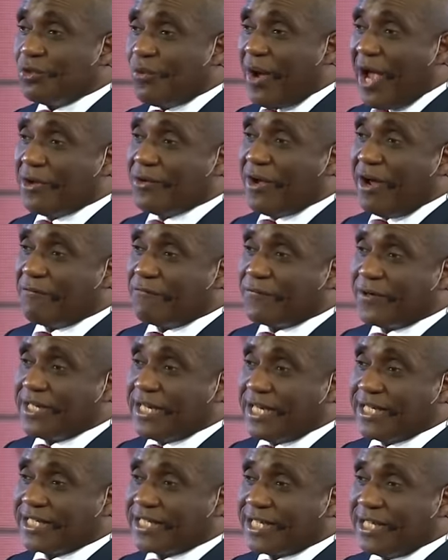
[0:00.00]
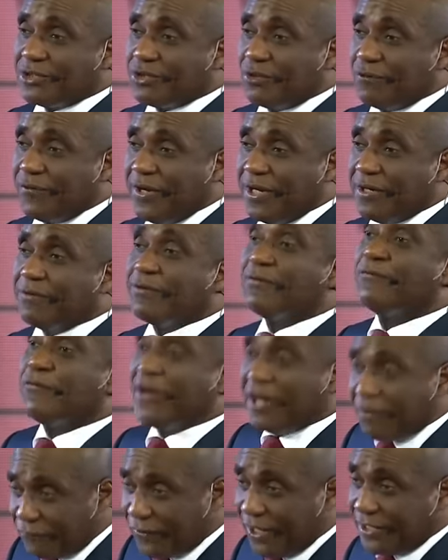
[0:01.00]
Why are you afraid that in case you fail?
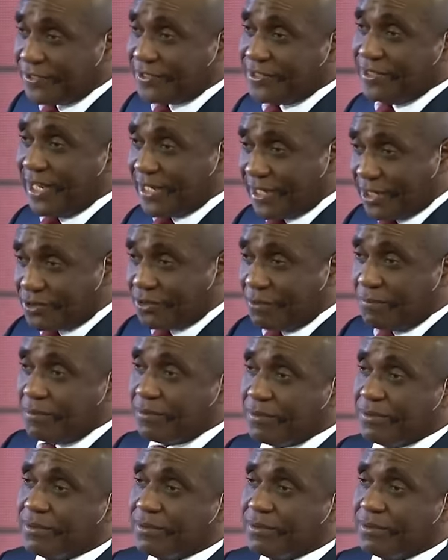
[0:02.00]
Fail first and get up.